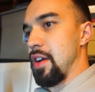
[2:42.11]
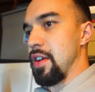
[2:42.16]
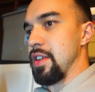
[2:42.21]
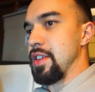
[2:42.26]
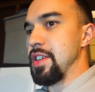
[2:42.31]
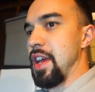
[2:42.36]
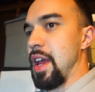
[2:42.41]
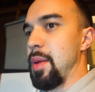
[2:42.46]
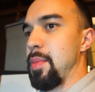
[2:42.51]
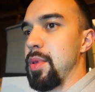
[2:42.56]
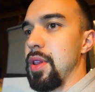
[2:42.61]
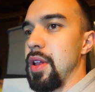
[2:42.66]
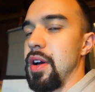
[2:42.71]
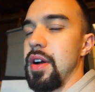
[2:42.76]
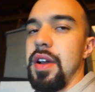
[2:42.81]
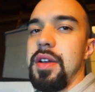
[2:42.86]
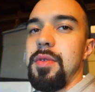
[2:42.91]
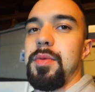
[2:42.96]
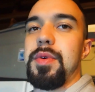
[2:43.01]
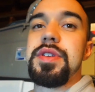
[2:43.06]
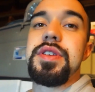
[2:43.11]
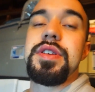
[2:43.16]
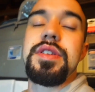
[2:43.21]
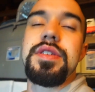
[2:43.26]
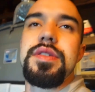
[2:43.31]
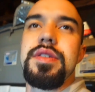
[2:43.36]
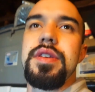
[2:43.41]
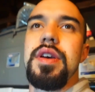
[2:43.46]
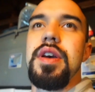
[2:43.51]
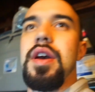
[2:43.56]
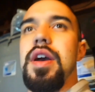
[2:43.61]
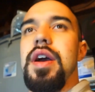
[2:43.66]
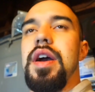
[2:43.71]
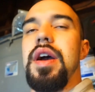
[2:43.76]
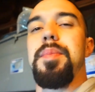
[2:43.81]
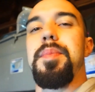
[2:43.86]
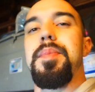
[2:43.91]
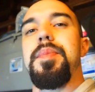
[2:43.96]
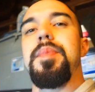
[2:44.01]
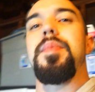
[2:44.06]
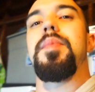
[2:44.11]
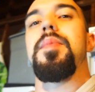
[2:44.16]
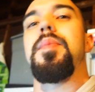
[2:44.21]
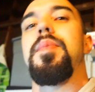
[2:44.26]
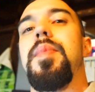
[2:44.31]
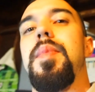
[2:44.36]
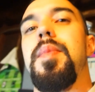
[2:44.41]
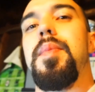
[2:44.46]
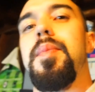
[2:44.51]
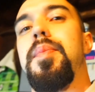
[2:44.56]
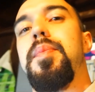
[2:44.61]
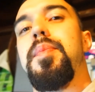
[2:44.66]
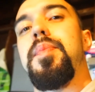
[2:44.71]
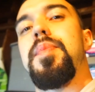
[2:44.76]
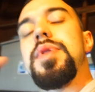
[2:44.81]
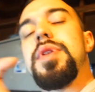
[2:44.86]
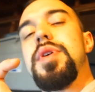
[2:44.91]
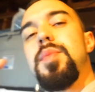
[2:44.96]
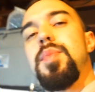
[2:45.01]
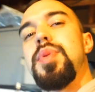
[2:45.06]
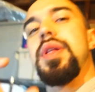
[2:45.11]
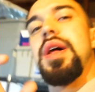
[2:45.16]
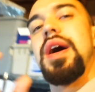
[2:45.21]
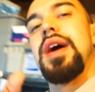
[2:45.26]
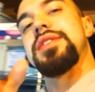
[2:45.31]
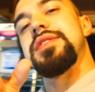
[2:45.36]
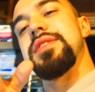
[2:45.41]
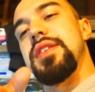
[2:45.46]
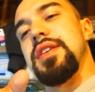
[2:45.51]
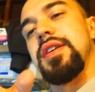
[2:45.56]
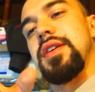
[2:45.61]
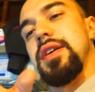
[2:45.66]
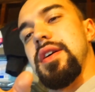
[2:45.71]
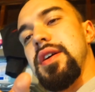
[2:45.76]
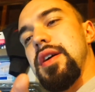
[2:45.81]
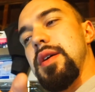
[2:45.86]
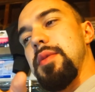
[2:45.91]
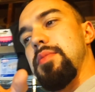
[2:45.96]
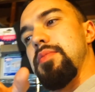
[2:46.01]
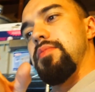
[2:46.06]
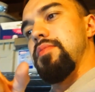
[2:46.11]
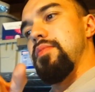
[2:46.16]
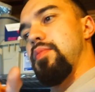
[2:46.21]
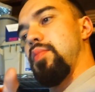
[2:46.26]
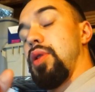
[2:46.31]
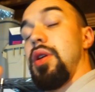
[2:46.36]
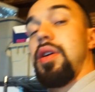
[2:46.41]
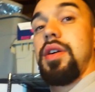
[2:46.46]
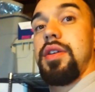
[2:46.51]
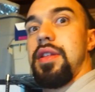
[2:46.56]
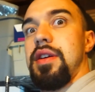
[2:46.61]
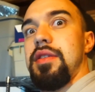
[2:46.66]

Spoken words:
J-plug, which is a little plastic plug